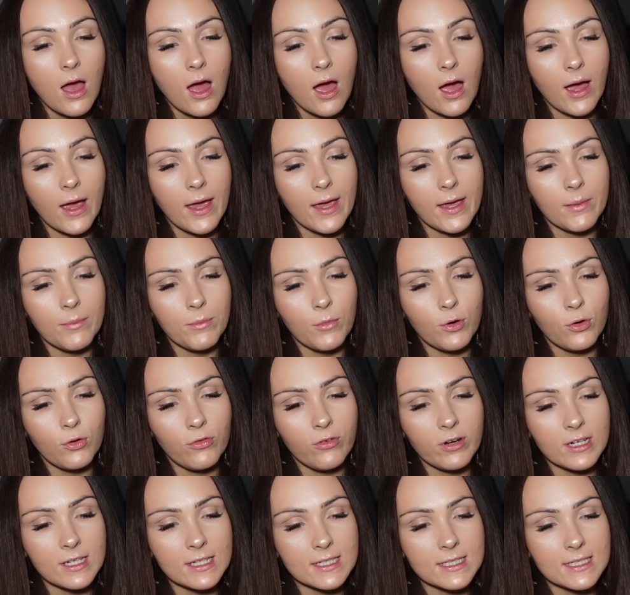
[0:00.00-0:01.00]
I am
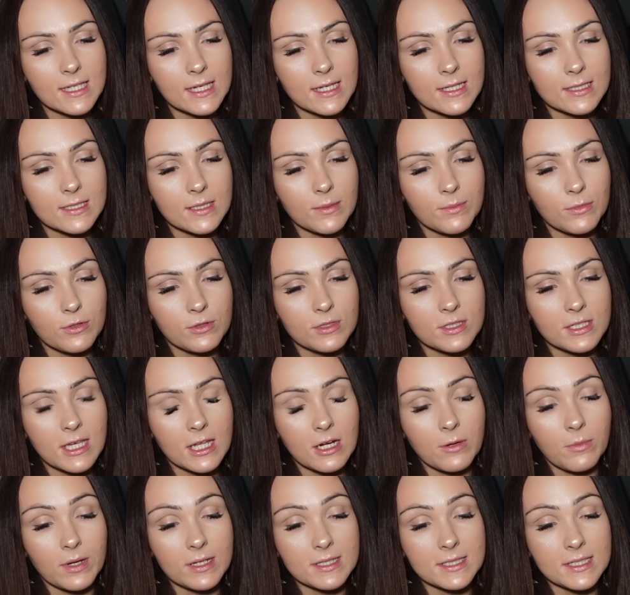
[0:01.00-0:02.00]
already seeing some loose skin
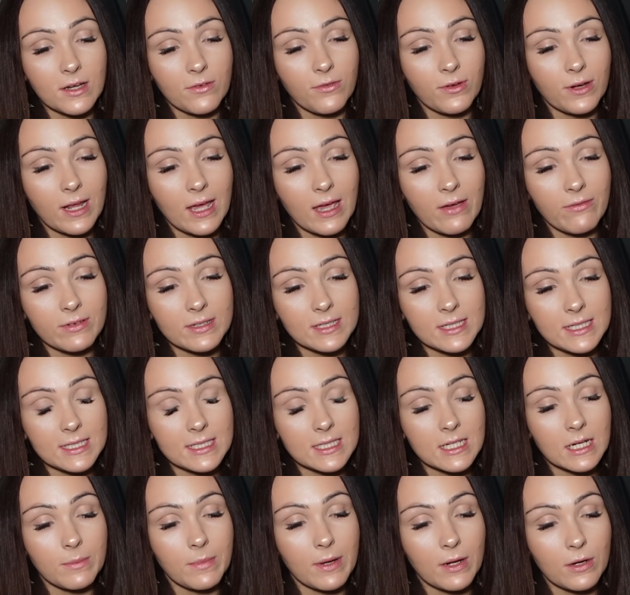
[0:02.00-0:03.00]
on myself and I have a
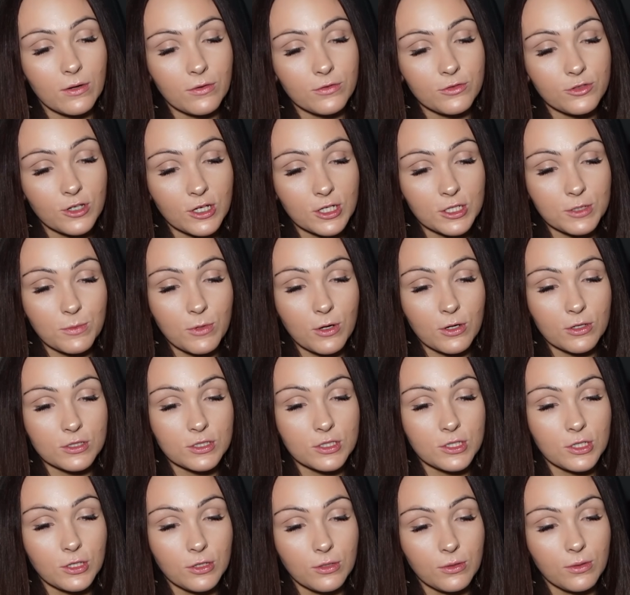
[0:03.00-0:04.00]
decent amount of stretch marks
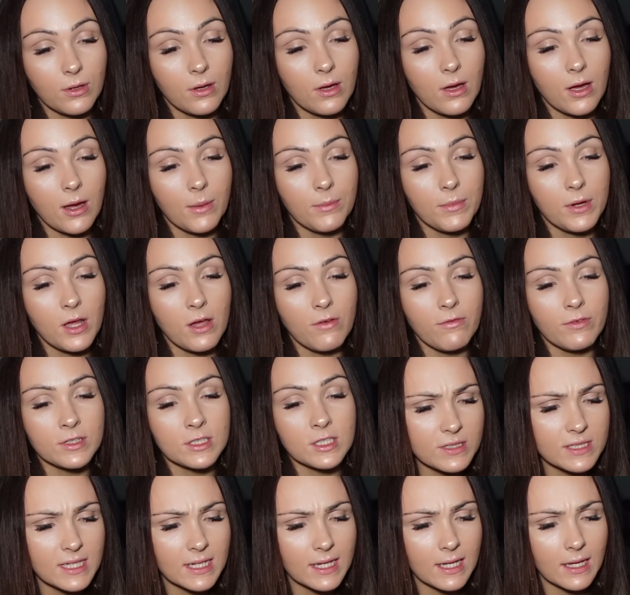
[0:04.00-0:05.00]
too. I'm
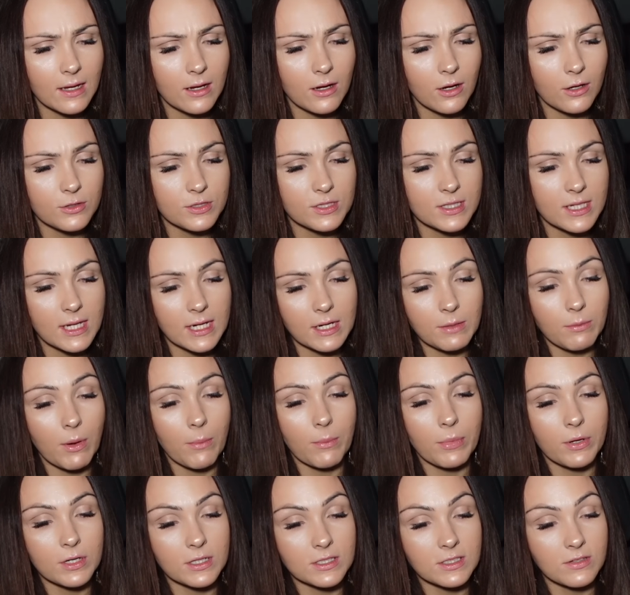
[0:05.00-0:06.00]
nervous to get close to anyone
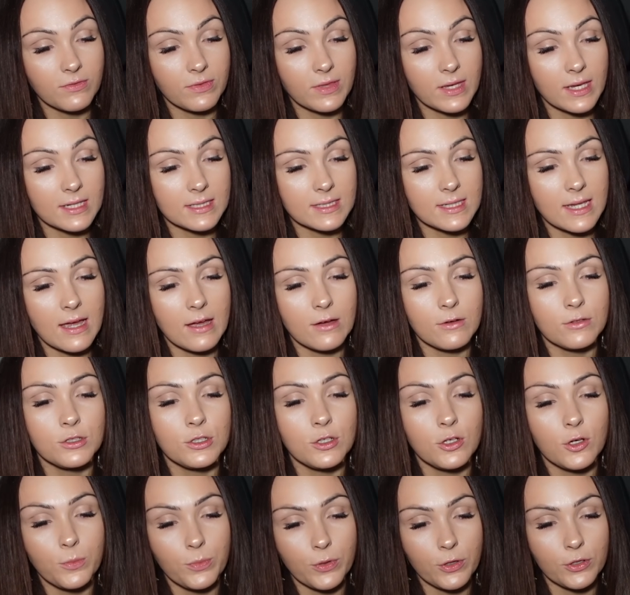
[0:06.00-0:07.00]
because of this. How
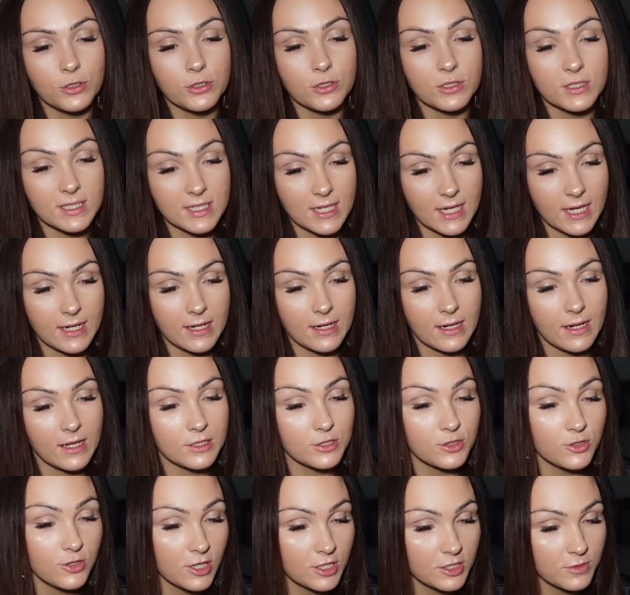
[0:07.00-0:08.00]
do you approach your skin and
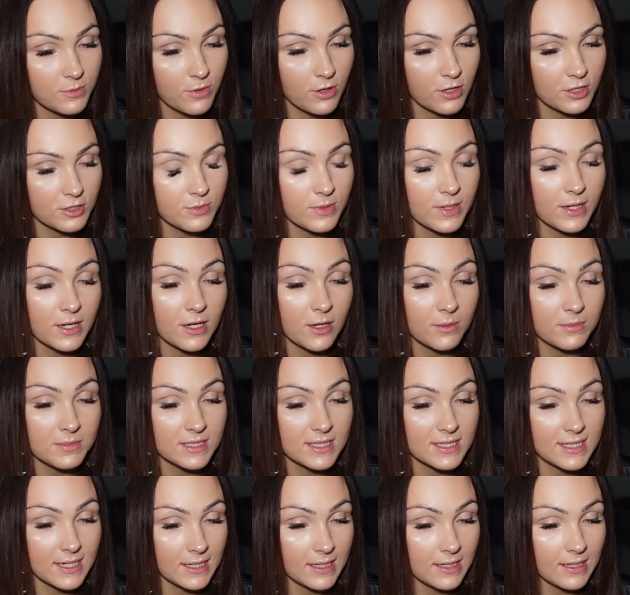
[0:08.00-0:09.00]
stretch marks when it comes
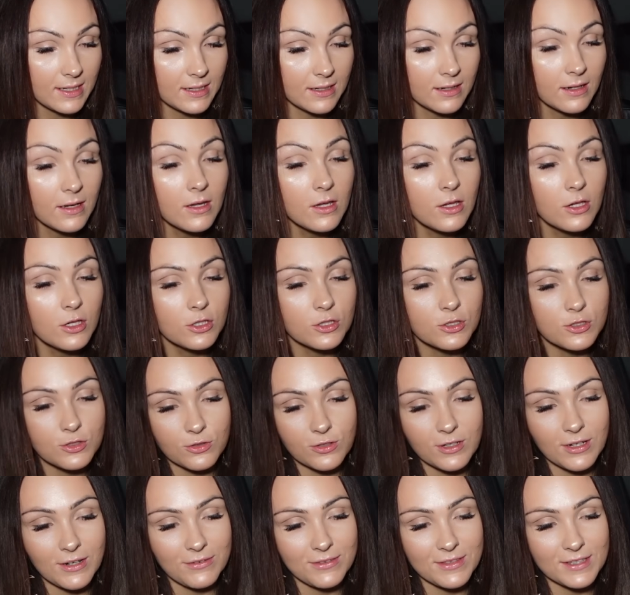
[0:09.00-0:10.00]
to dating?
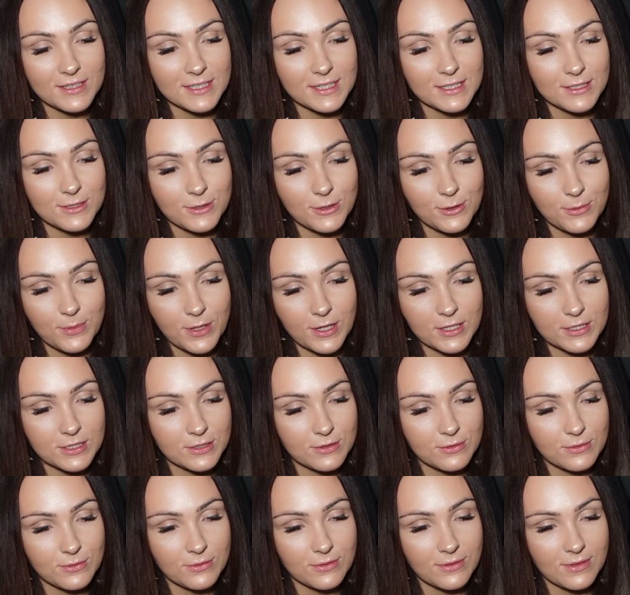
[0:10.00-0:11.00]
Sorry if this is too
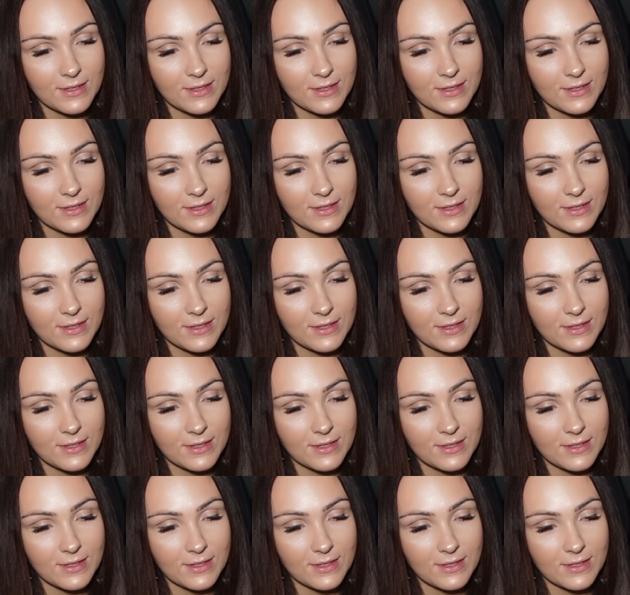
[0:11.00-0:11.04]
personal.